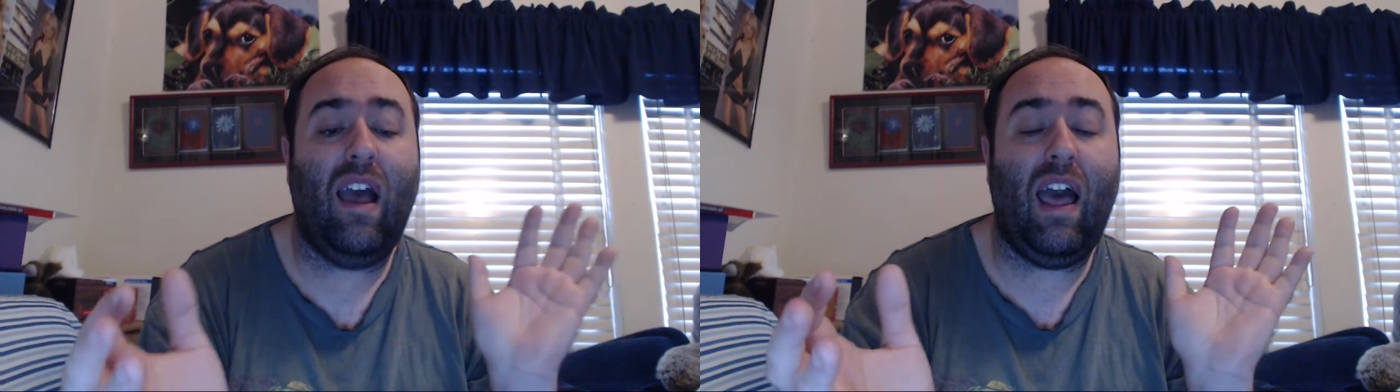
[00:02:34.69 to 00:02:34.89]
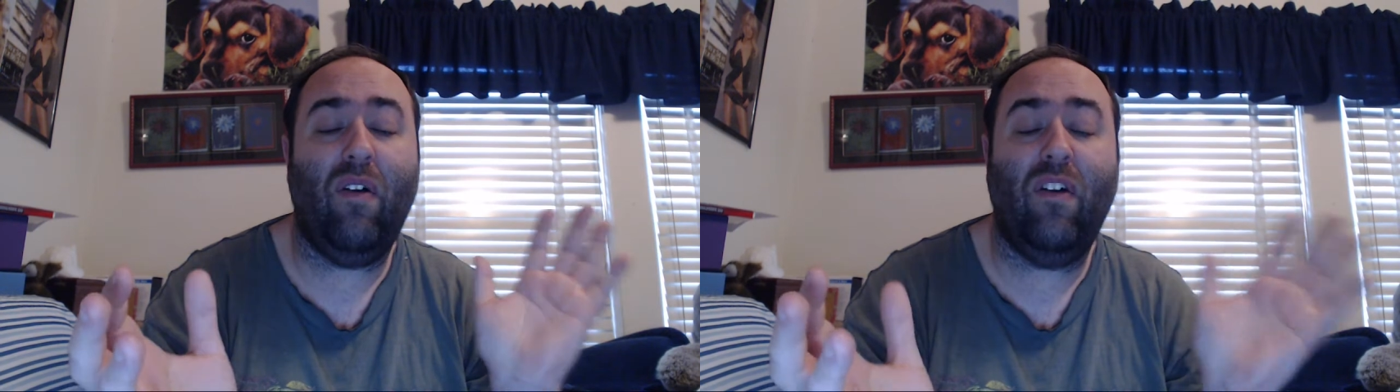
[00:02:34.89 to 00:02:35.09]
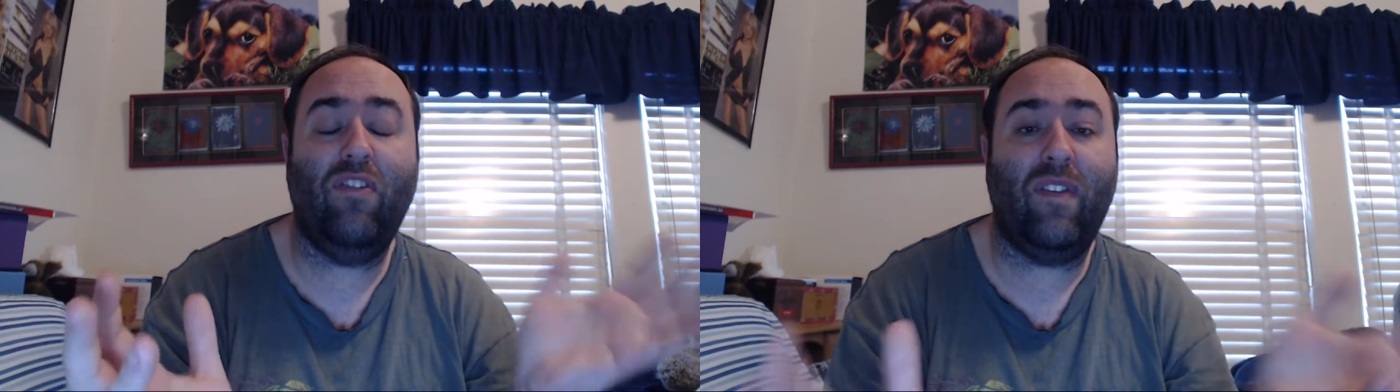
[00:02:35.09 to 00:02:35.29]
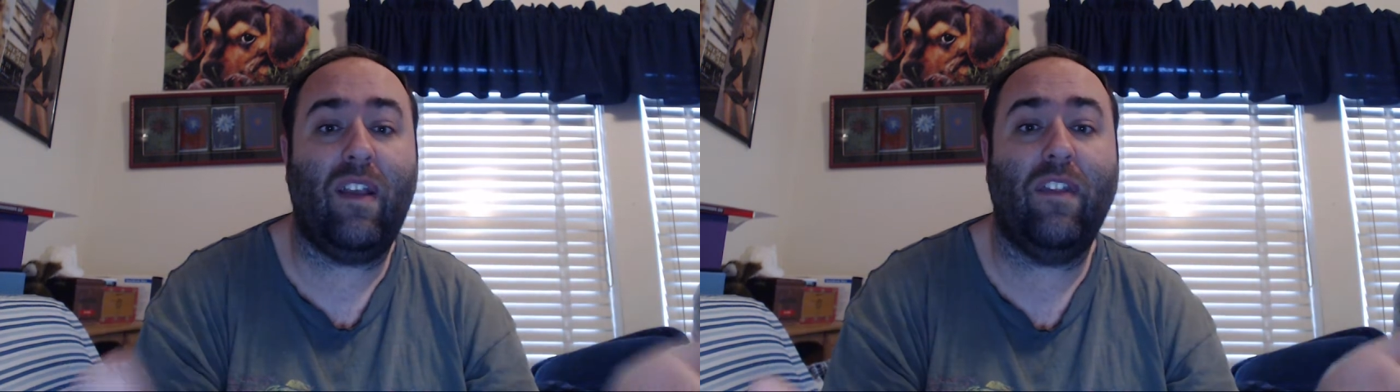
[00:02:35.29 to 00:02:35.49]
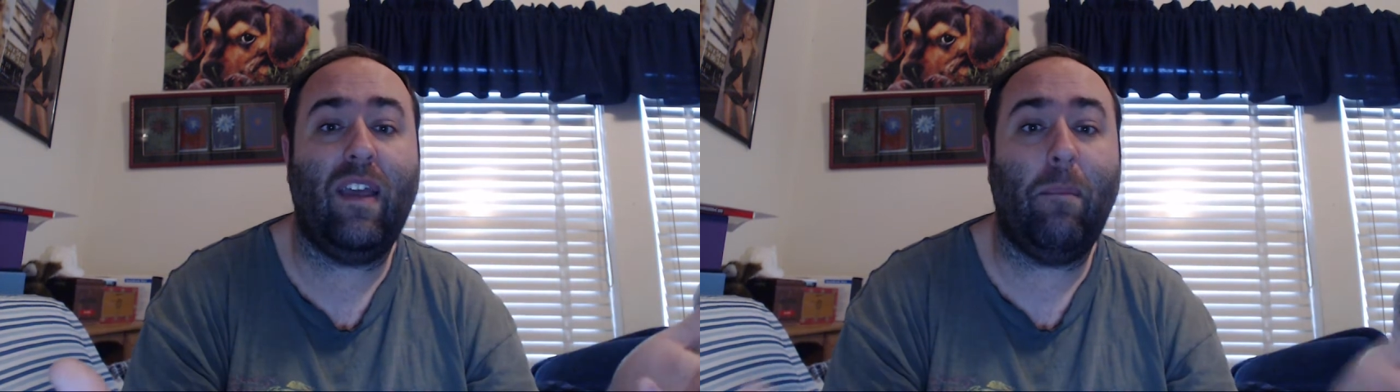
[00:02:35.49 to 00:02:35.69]
I love just
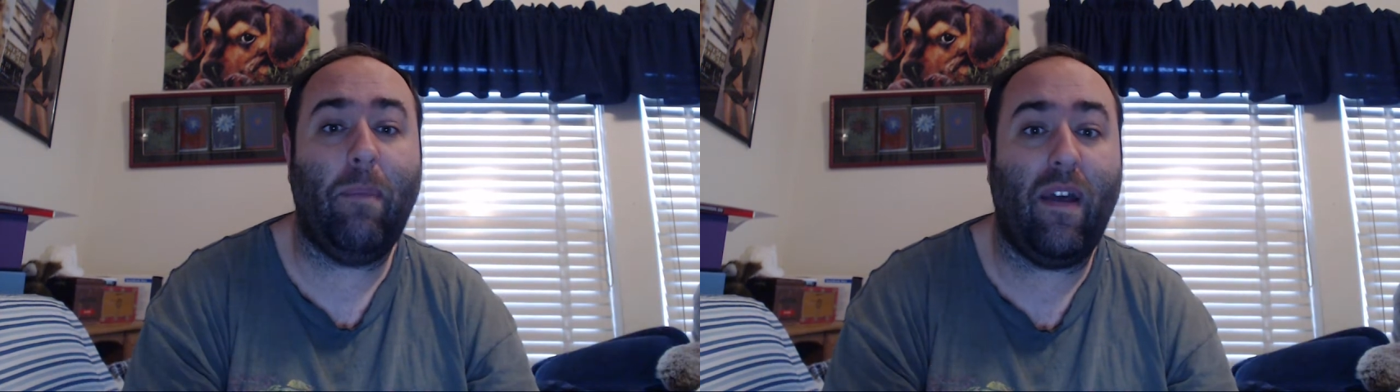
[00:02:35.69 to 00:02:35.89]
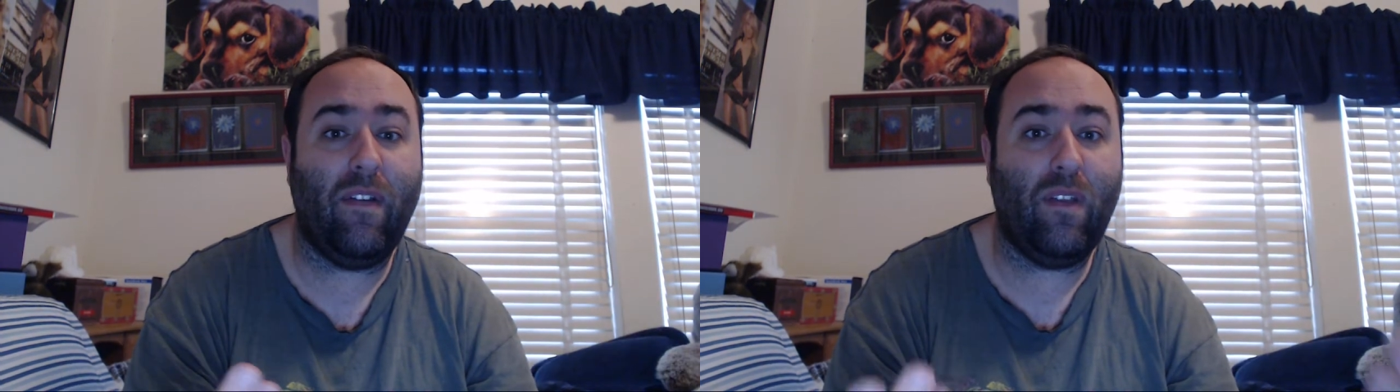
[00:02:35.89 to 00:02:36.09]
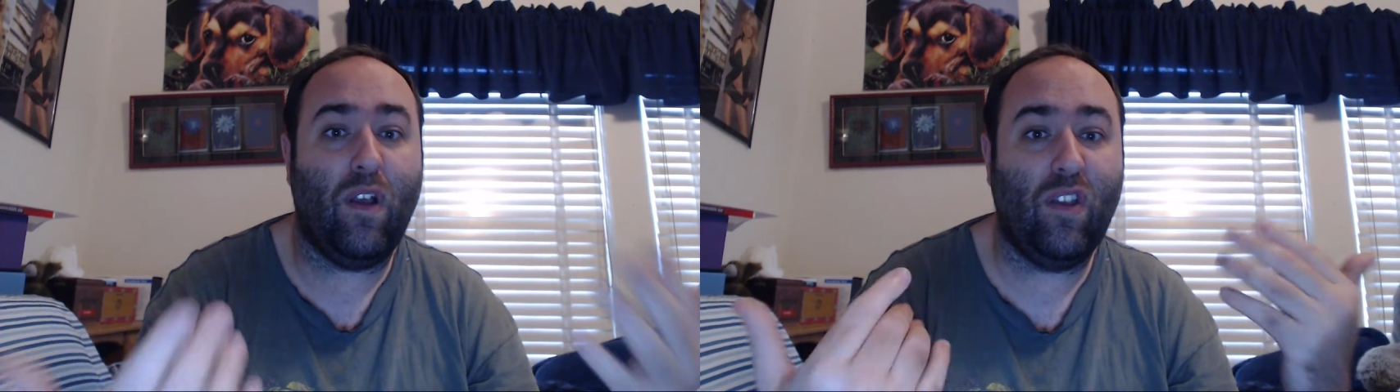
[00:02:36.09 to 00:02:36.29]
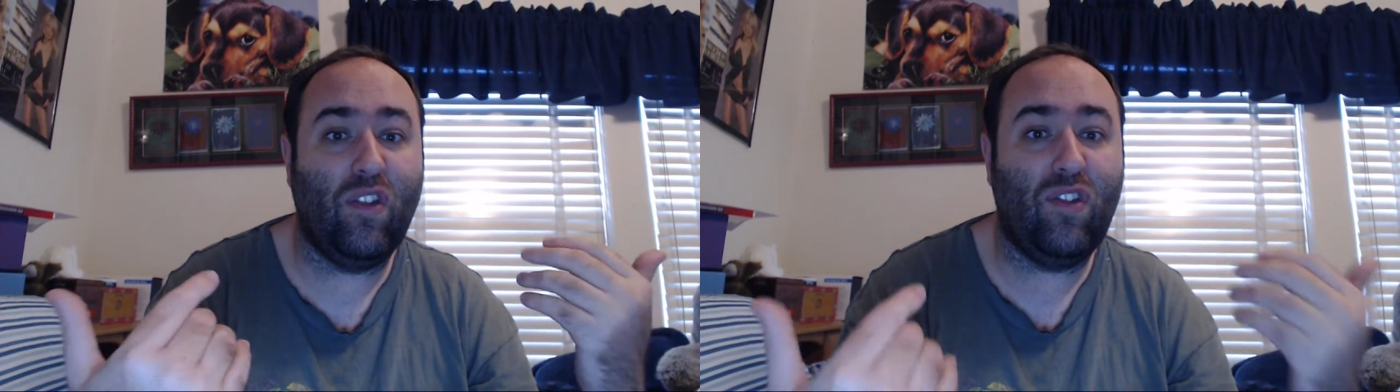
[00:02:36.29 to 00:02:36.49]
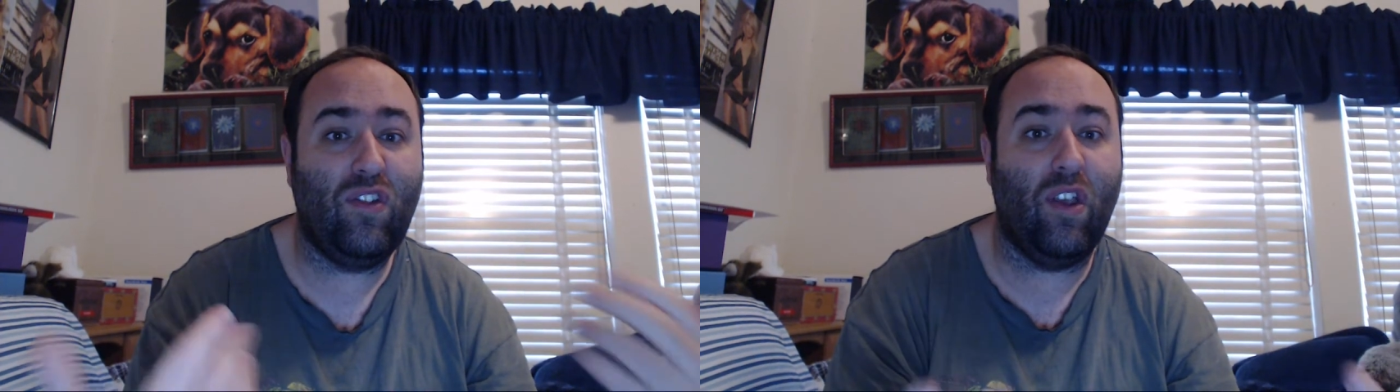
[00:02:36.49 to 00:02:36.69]
everything about the song. It's
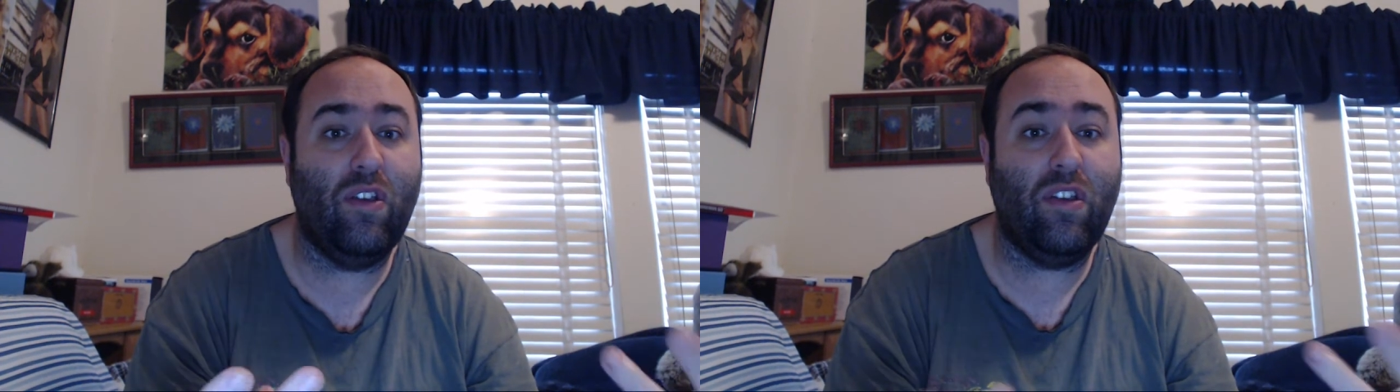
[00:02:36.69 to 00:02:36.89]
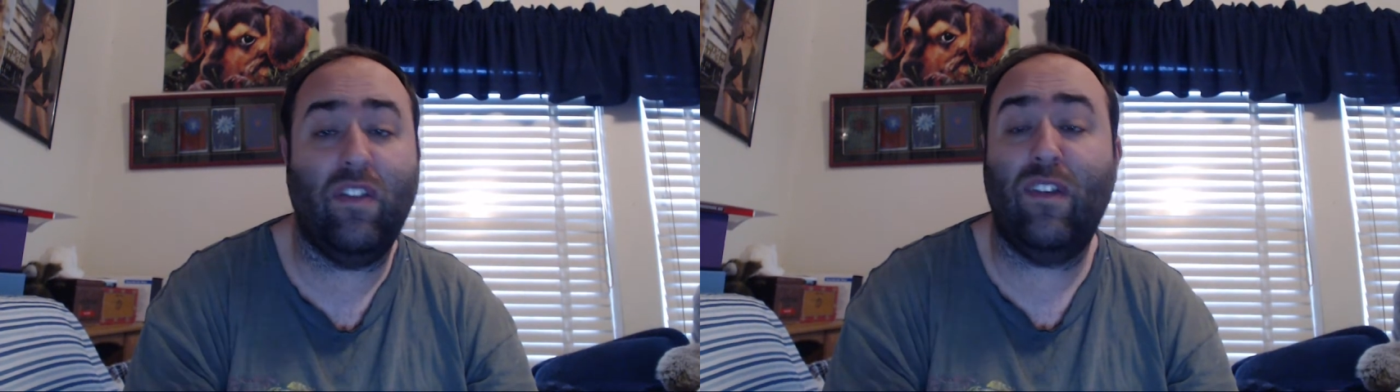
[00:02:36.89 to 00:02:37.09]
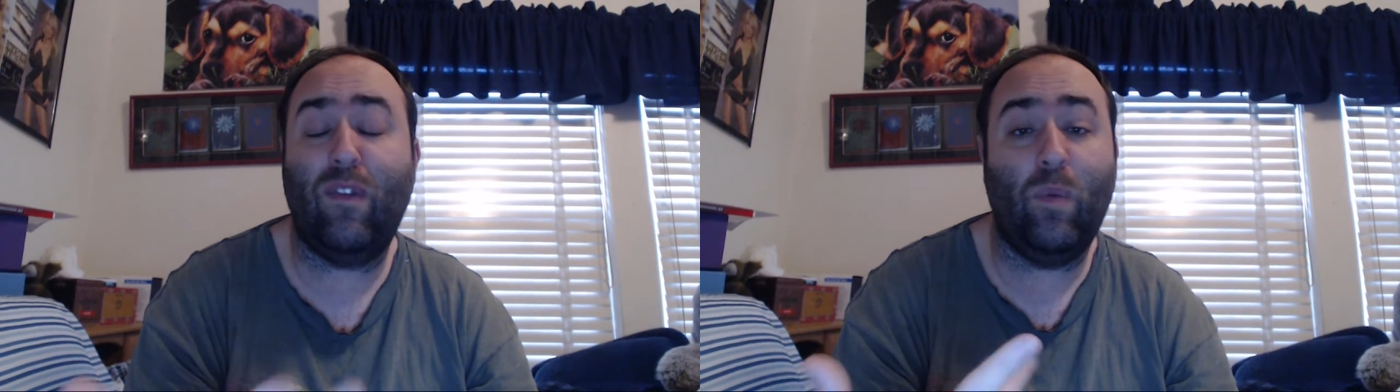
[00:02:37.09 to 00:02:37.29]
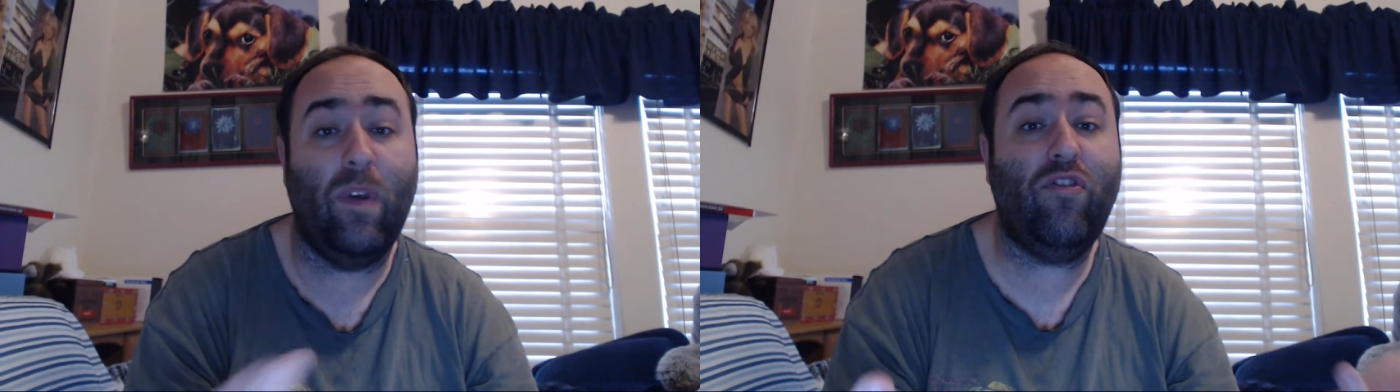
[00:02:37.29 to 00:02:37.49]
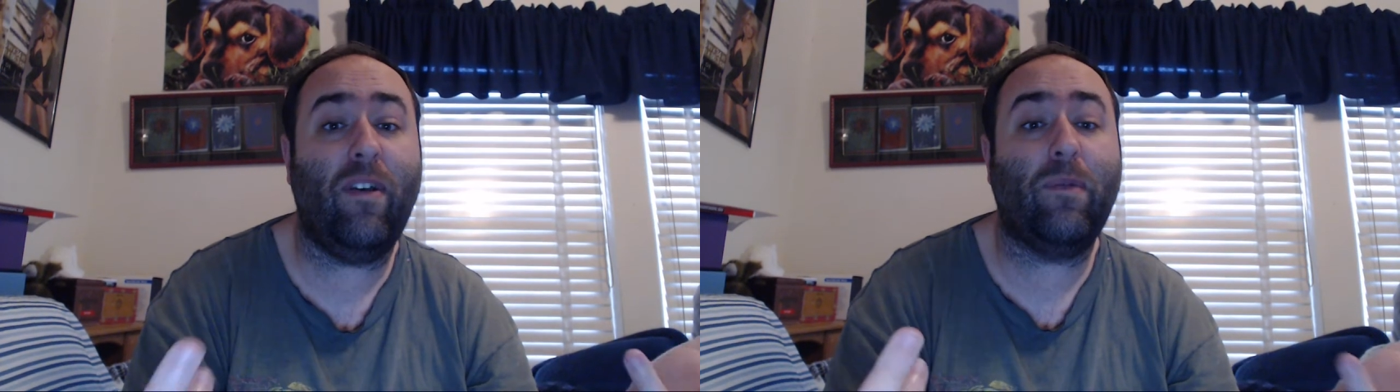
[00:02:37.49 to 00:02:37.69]
so good. The
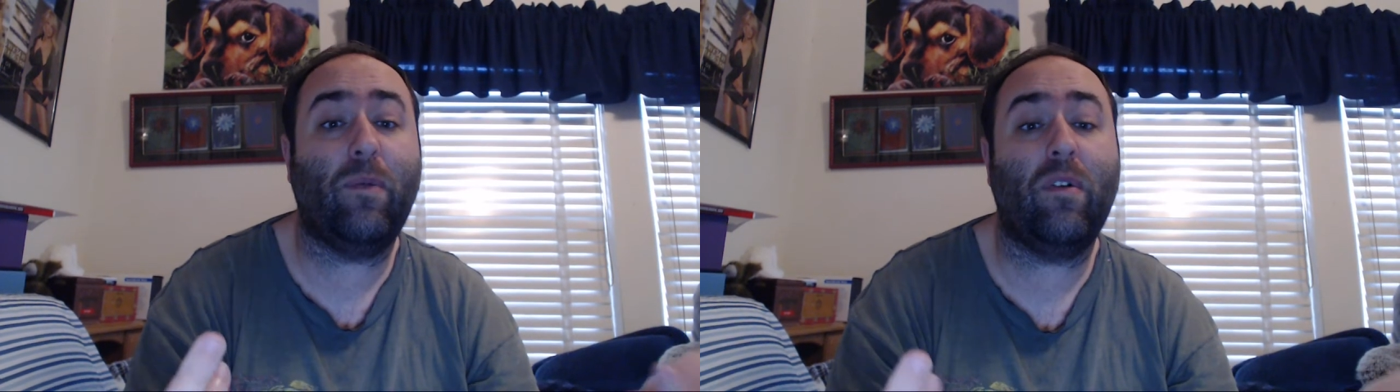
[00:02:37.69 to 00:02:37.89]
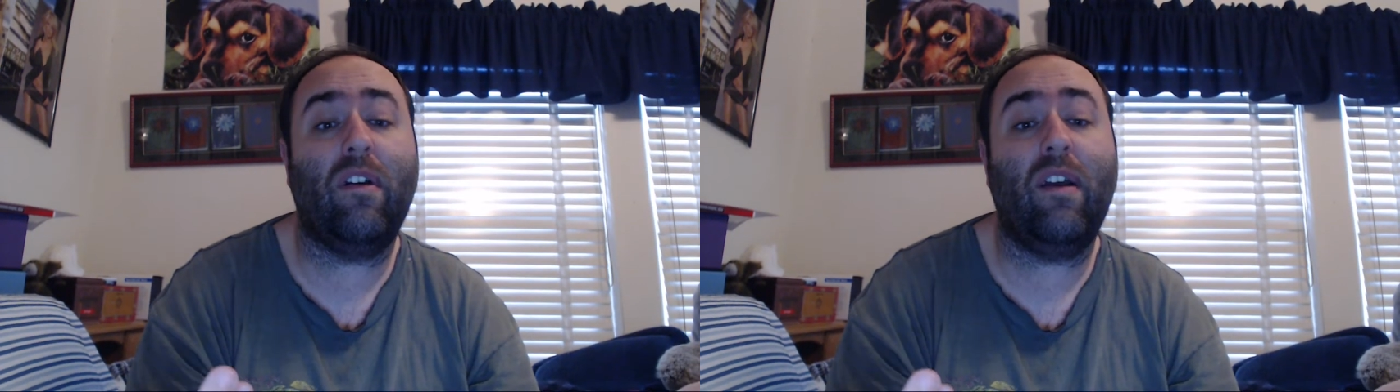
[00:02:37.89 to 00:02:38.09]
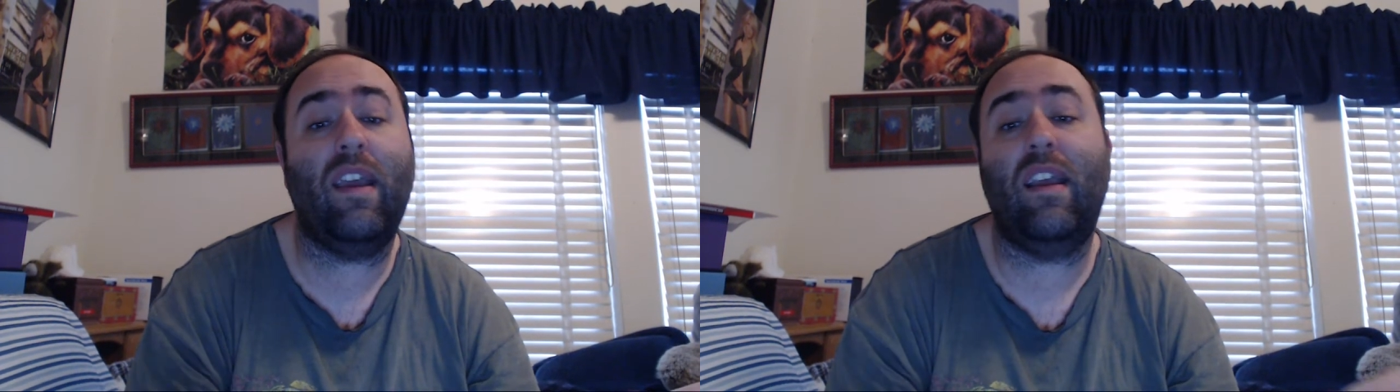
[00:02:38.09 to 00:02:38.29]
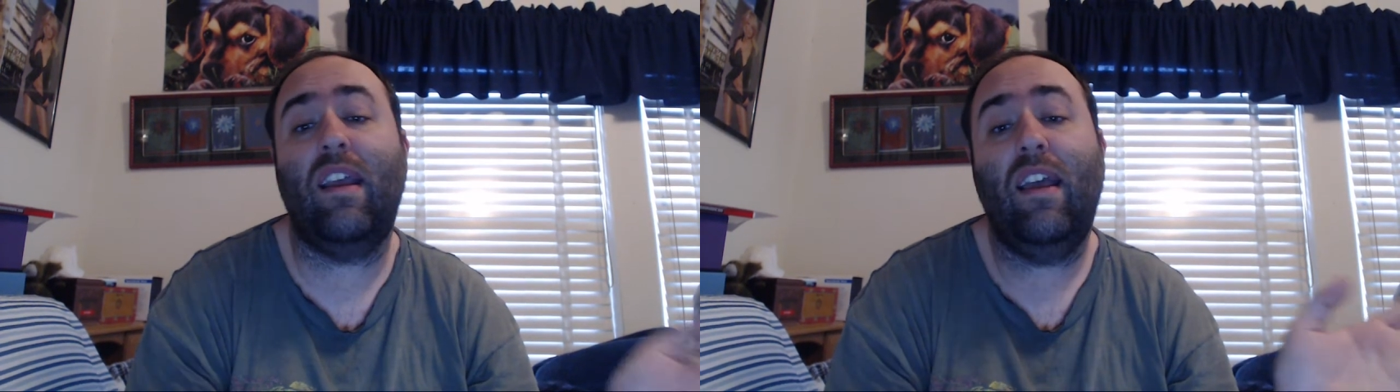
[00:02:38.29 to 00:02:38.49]
switch-ups were great.